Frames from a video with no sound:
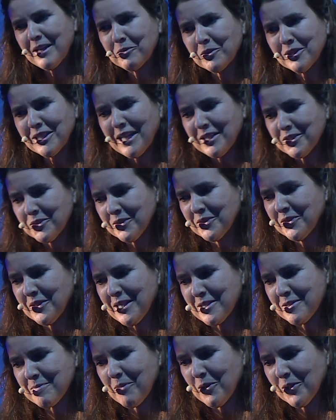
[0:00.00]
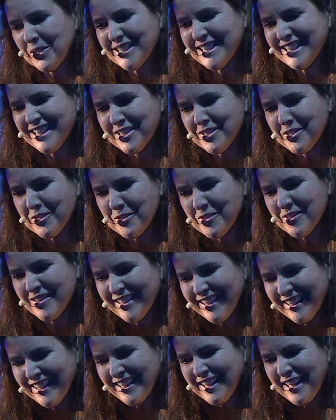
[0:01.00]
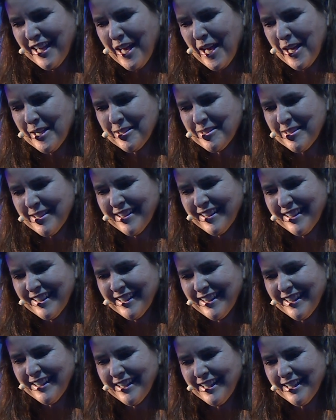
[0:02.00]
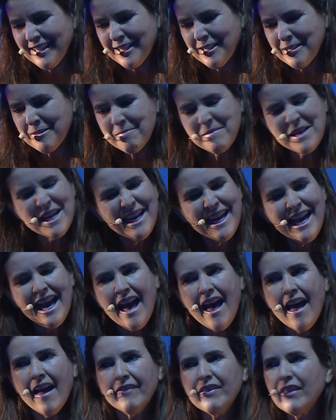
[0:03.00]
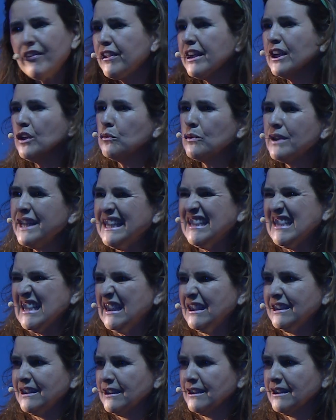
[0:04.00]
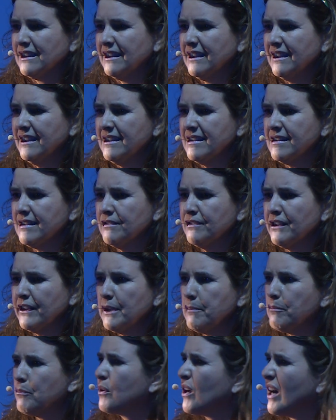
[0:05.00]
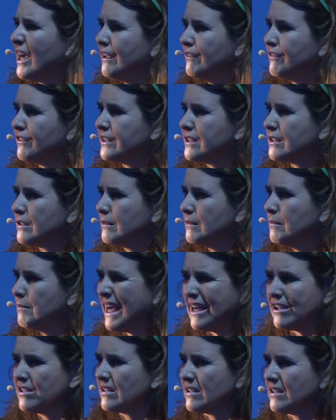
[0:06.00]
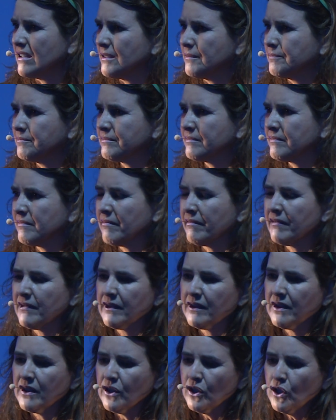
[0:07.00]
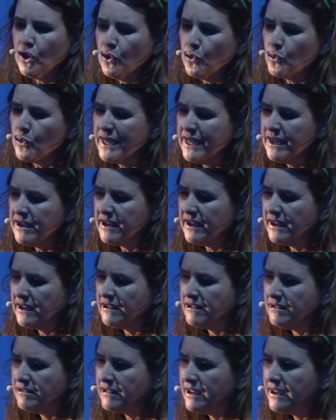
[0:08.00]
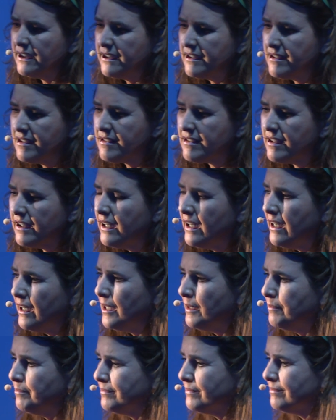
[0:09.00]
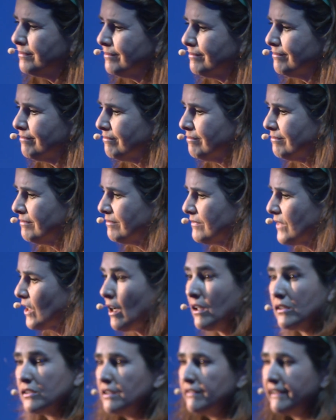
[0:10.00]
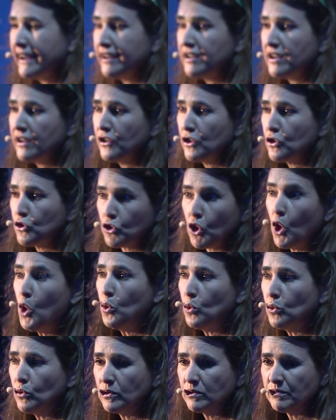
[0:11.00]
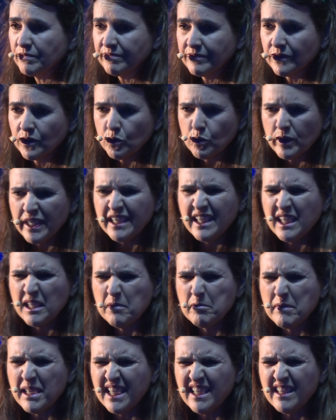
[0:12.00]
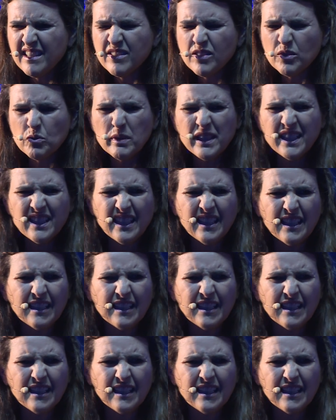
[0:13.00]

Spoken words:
would like to address politicians and that think reading is a very private matter. Reading is cultivating the soul. Reading means reading